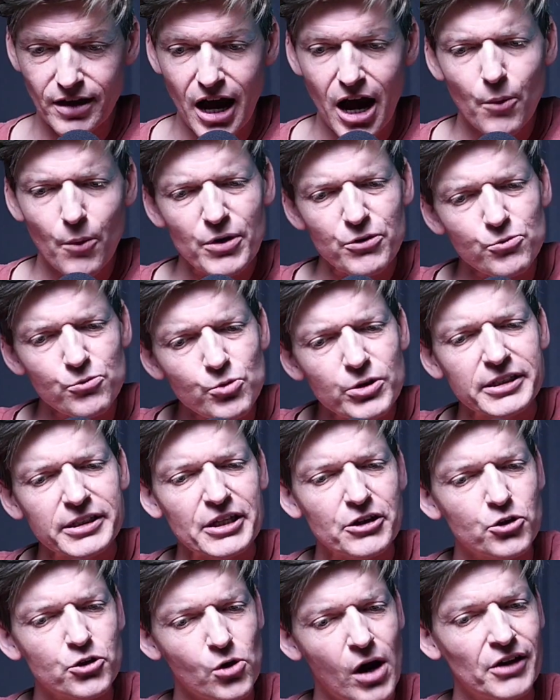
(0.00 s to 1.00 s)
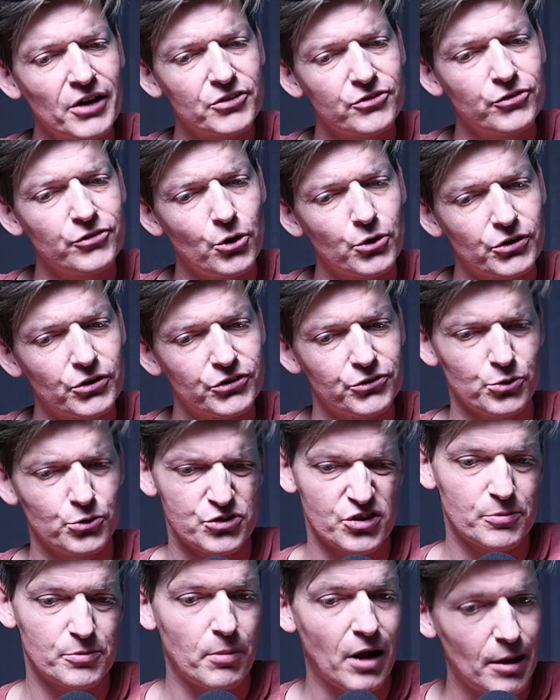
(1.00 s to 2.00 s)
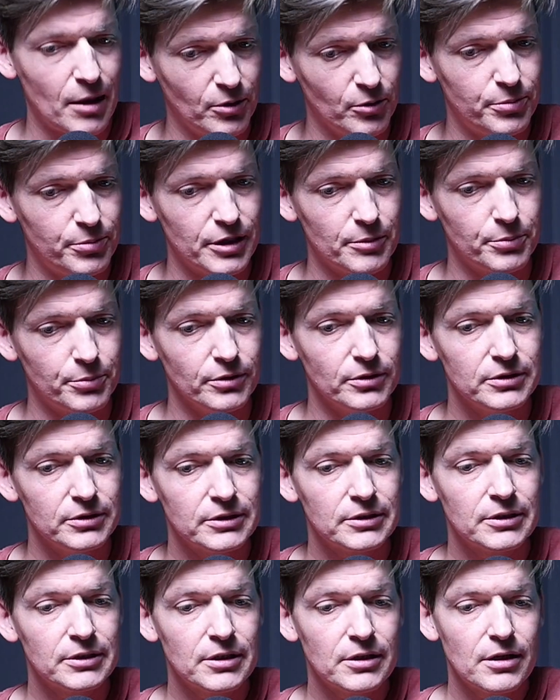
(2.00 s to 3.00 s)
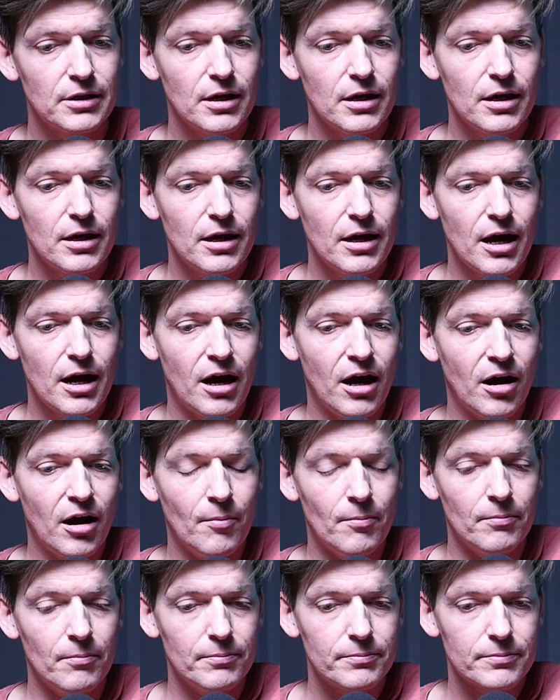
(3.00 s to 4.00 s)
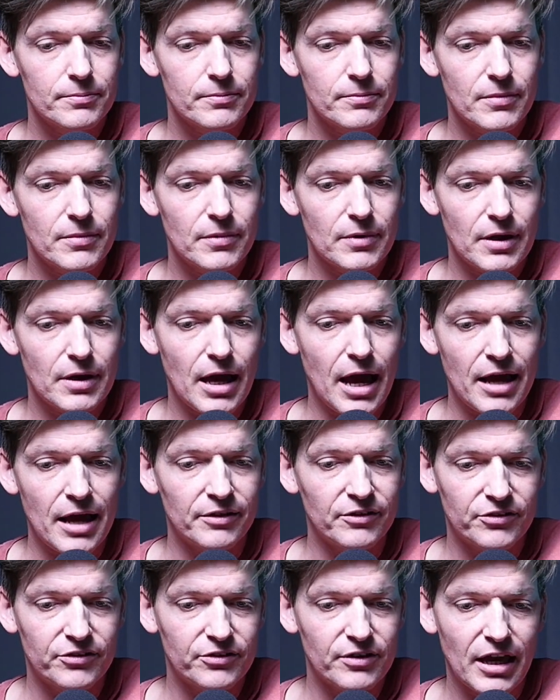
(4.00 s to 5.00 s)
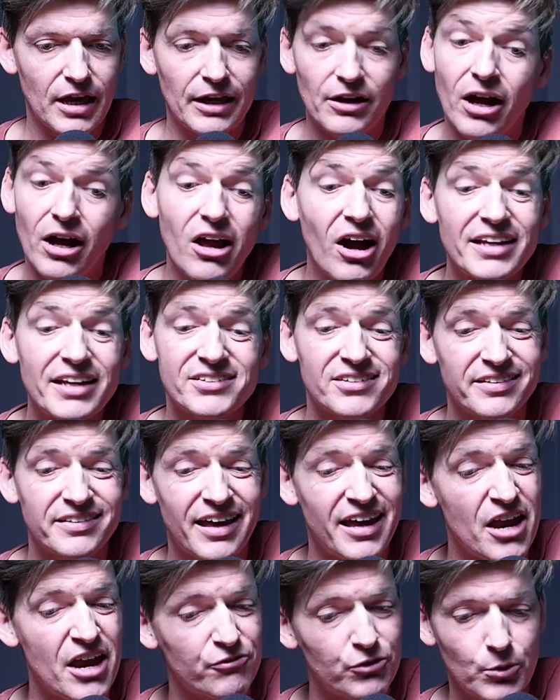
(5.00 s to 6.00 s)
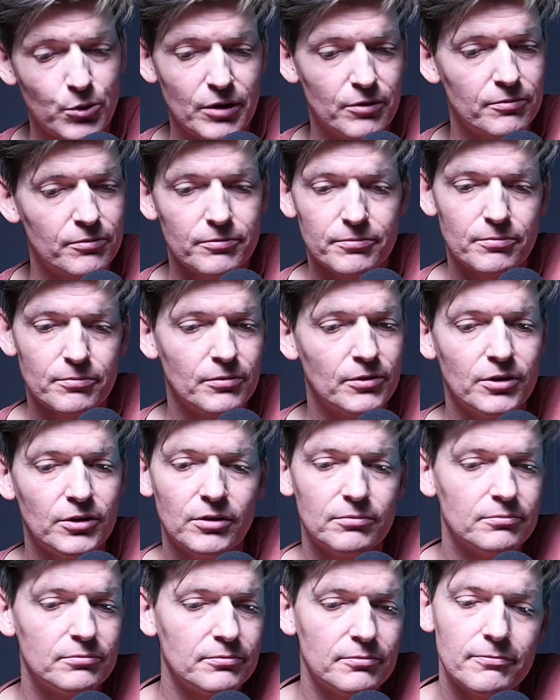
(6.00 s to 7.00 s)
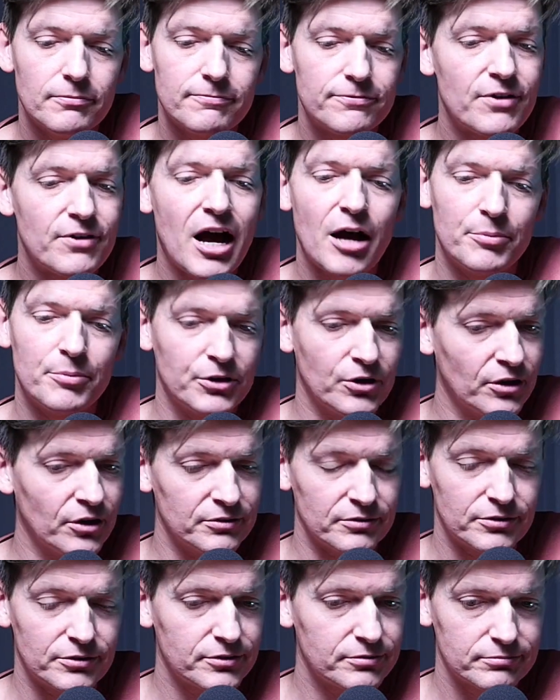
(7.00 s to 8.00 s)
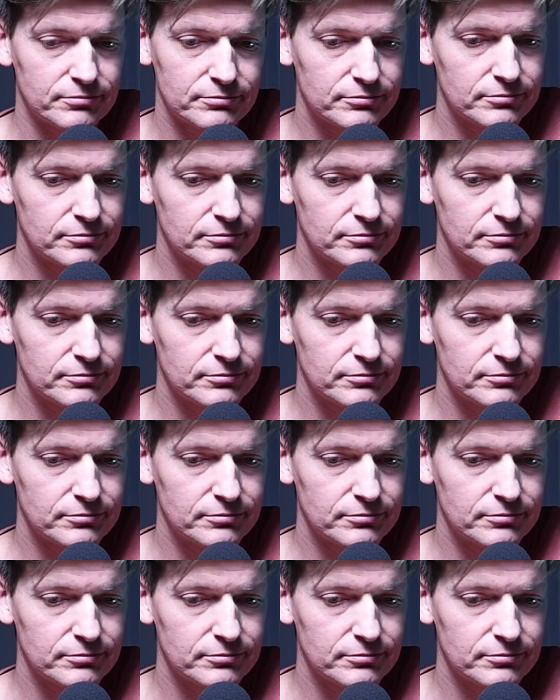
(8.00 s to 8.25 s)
are we really Christ focused or just Bible people? Um, yeah, and and I, I see that everywhere, far beyond